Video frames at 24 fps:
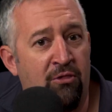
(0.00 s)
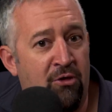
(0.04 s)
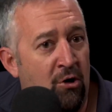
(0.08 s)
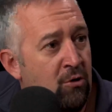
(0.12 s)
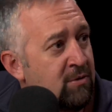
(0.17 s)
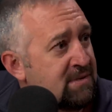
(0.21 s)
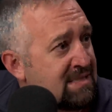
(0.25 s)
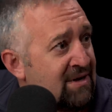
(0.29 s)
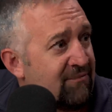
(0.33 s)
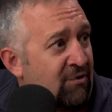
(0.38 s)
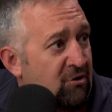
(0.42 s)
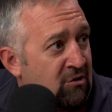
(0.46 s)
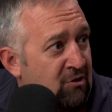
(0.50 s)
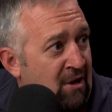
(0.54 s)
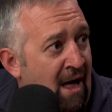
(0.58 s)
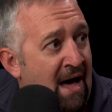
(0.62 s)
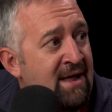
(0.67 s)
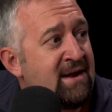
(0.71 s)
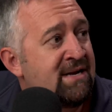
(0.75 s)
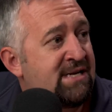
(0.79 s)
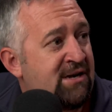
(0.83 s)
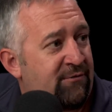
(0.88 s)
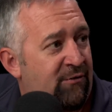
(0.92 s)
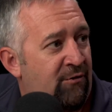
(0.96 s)
those have a
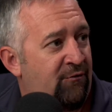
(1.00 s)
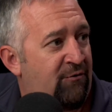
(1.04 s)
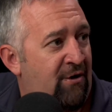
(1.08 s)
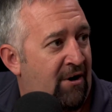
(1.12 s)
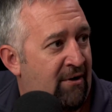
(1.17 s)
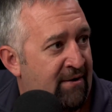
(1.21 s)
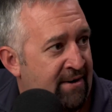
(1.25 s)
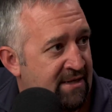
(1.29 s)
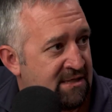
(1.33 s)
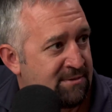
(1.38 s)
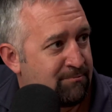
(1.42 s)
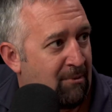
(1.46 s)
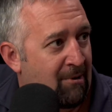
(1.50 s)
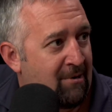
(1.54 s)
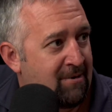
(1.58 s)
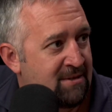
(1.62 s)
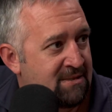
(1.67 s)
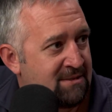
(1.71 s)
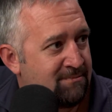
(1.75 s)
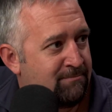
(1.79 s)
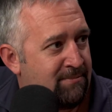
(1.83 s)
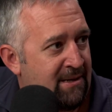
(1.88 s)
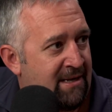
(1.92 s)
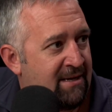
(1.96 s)
lot of different variance
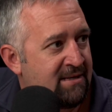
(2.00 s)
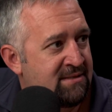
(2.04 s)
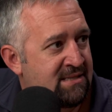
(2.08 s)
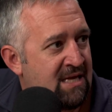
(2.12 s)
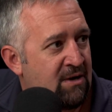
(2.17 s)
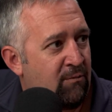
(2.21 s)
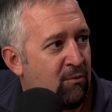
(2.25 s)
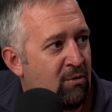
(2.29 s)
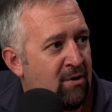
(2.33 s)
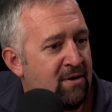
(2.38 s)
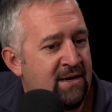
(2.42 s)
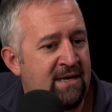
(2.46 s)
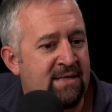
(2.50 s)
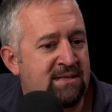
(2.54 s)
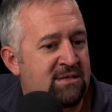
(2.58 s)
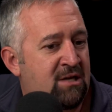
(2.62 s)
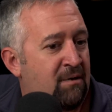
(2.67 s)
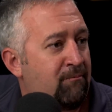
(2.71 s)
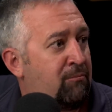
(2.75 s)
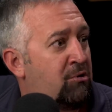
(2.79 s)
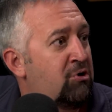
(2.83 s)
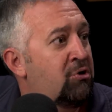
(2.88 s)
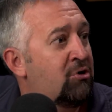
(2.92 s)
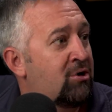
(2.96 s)
parts because they weren't as
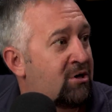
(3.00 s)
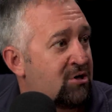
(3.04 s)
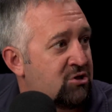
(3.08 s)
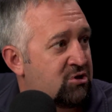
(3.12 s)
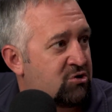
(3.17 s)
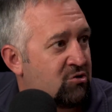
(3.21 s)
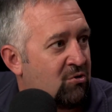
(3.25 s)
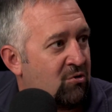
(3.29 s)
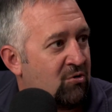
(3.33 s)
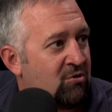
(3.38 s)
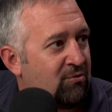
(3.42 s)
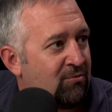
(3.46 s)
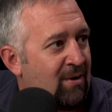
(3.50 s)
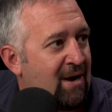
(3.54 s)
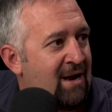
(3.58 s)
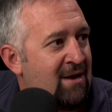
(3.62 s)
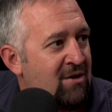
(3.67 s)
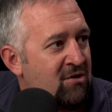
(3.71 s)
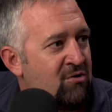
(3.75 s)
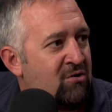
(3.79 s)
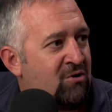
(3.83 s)
computer controlled, right?